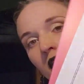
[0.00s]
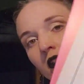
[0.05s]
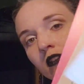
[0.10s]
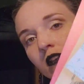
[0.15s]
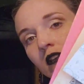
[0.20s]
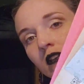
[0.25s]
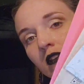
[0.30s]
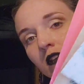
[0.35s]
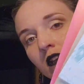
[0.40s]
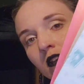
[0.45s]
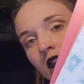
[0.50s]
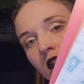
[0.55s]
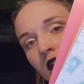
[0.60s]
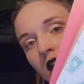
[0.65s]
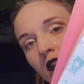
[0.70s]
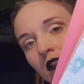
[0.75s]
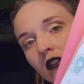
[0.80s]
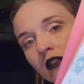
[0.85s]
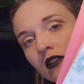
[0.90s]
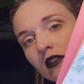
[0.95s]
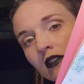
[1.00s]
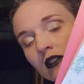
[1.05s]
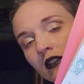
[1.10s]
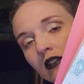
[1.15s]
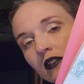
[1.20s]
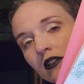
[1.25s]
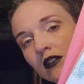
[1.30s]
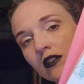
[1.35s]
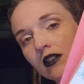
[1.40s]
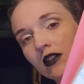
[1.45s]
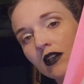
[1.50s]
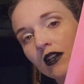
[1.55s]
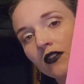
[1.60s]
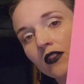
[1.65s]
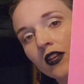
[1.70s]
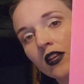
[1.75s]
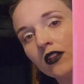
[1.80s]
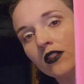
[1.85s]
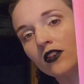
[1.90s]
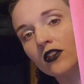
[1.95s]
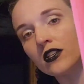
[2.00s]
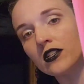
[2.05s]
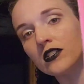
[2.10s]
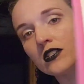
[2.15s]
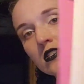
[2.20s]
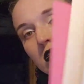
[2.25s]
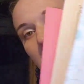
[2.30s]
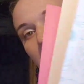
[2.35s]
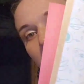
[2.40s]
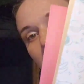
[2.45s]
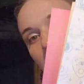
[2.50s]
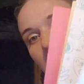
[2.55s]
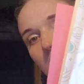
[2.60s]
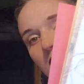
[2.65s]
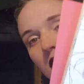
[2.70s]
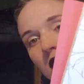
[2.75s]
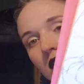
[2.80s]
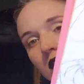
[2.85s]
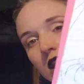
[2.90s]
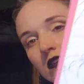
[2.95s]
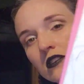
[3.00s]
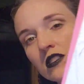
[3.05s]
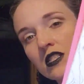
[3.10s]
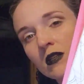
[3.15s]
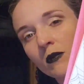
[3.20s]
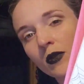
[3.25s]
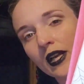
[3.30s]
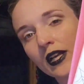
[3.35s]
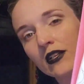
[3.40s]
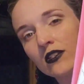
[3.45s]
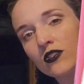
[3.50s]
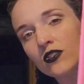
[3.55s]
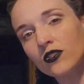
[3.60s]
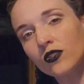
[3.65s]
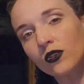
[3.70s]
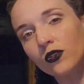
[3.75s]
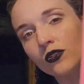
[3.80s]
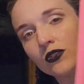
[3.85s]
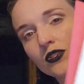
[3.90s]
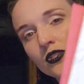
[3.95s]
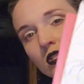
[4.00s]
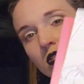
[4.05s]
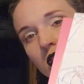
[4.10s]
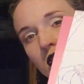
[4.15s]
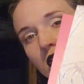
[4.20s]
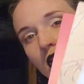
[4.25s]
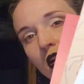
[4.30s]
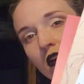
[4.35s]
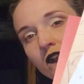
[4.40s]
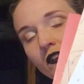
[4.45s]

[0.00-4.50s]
I think there's some like skulls and stuff.